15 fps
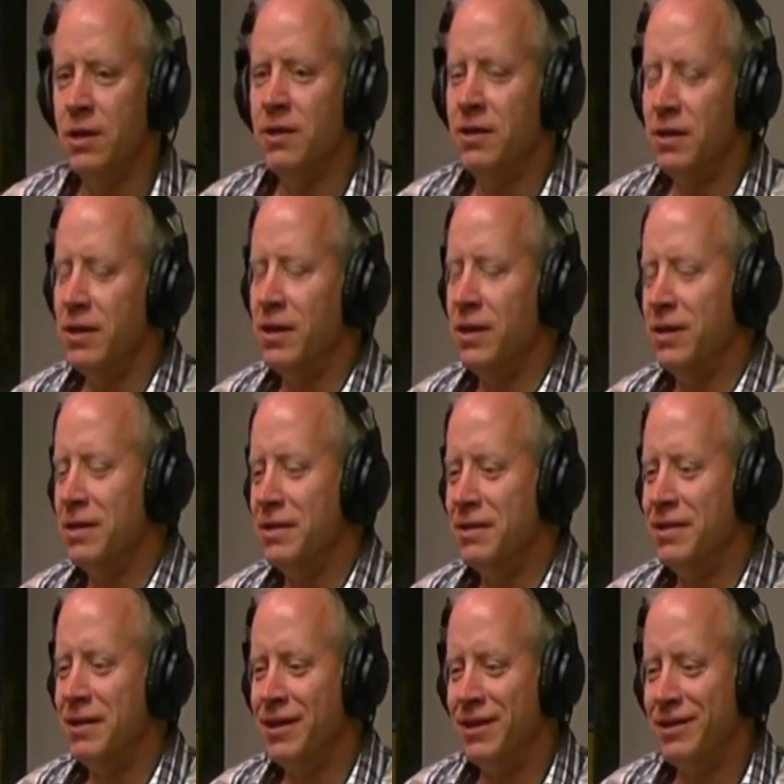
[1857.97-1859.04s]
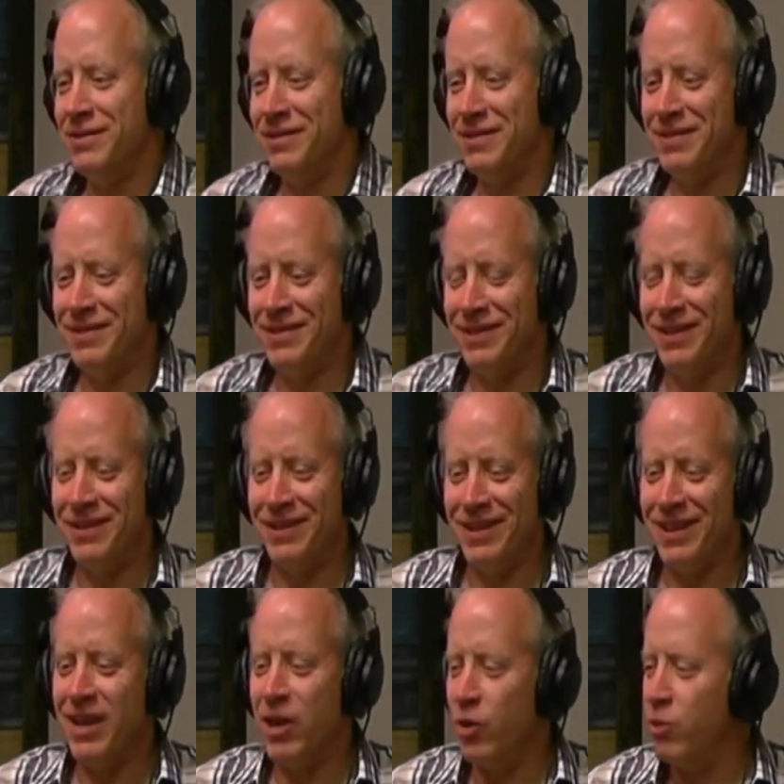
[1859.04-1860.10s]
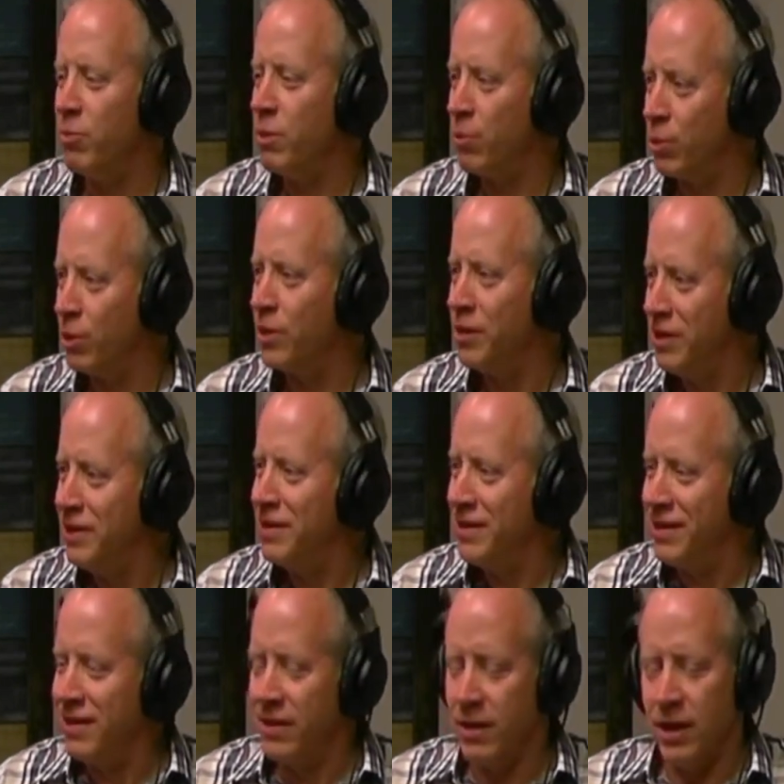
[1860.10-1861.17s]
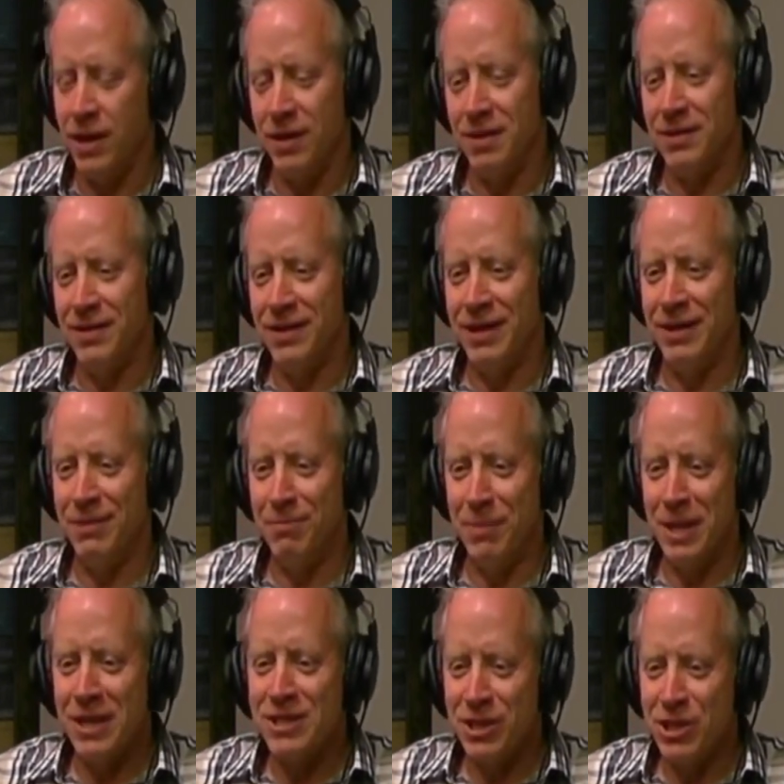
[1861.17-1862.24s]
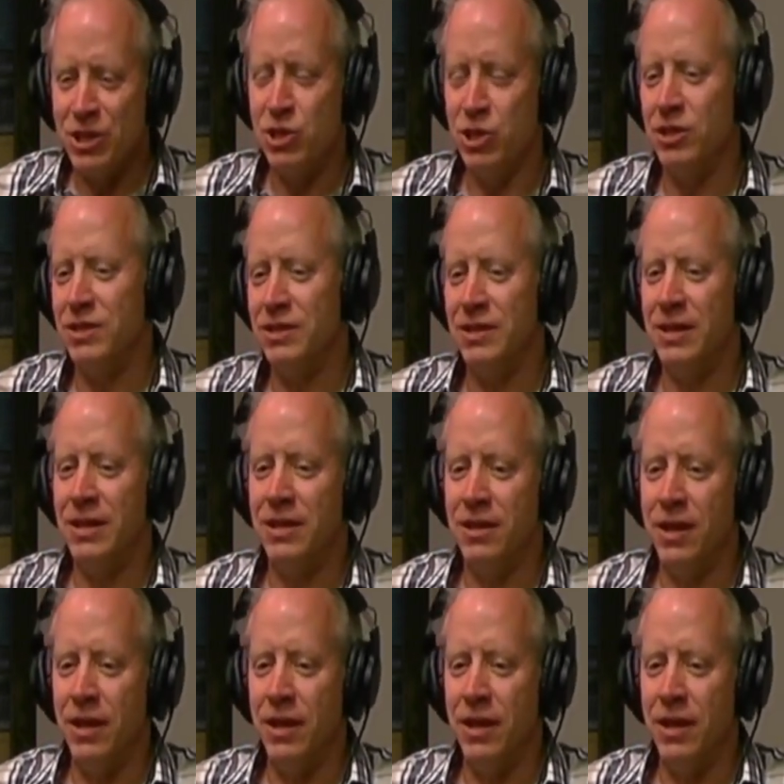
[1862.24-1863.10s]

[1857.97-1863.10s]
And I kind of remember that message and that,